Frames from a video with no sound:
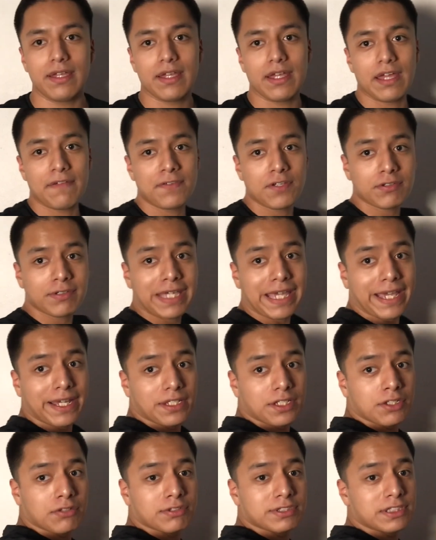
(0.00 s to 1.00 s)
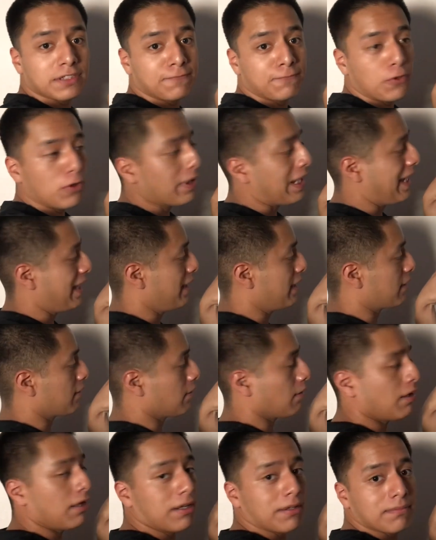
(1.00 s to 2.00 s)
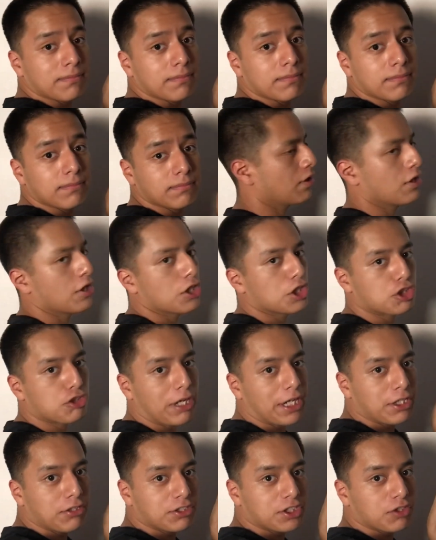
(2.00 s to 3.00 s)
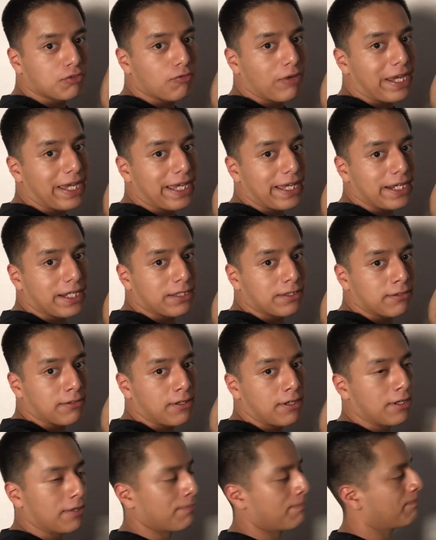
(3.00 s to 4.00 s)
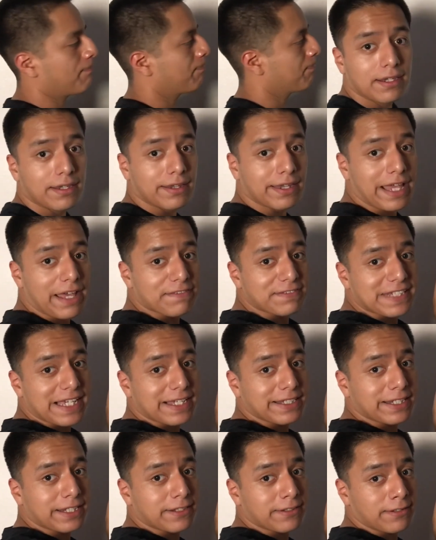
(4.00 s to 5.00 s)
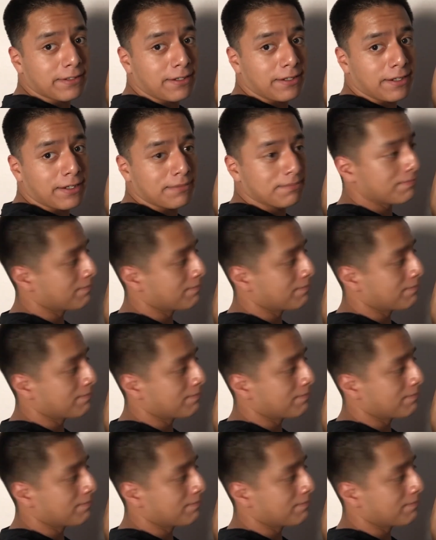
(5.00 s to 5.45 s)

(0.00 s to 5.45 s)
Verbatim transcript: If you can't use the full-handed claw, try using right-handed claw, left-handed claw,